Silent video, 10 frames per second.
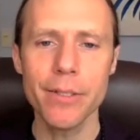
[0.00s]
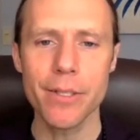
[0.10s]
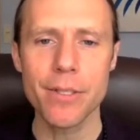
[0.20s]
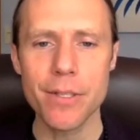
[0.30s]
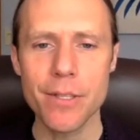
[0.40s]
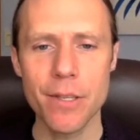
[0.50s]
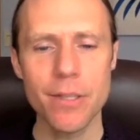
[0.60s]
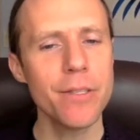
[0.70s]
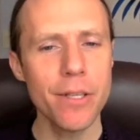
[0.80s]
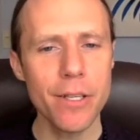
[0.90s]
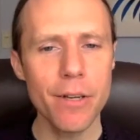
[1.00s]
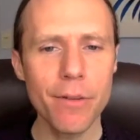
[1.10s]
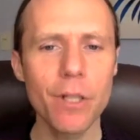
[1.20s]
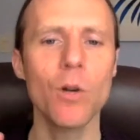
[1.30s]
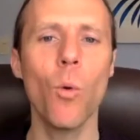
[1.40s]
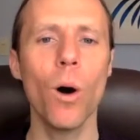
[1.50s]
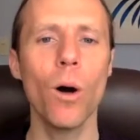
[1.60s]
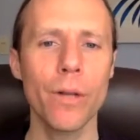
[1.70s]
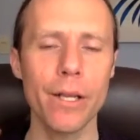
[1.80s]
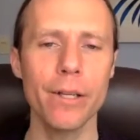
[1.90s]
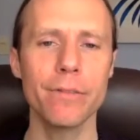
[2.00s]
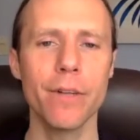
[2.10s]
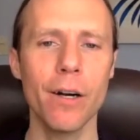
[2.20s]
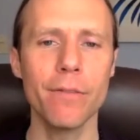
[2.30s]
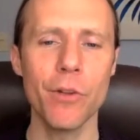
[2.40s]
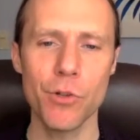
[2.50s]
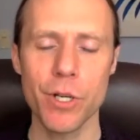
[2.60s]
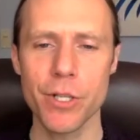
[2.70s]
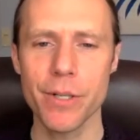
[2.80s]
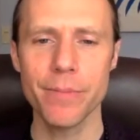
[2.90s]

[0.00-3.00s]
This is a different quality of nutrition.